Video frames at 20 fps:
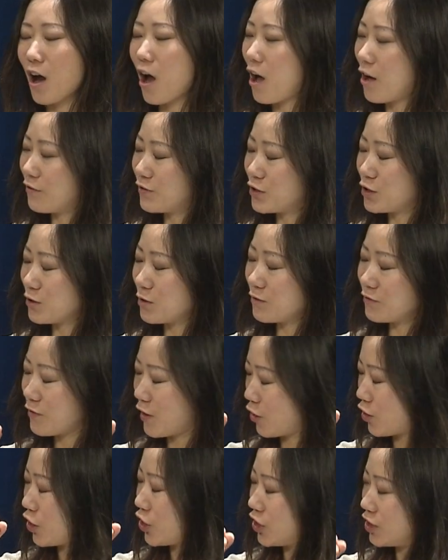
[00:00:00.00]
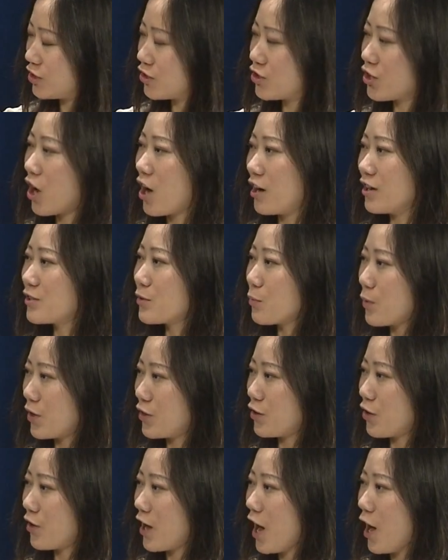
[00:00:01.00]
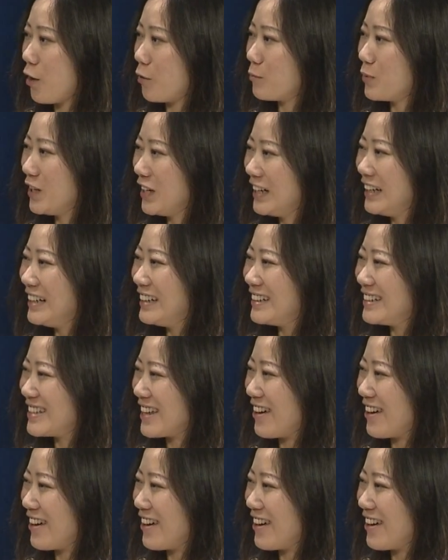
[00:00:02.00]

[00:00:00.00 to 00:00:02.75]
off to a very good start with your help. So.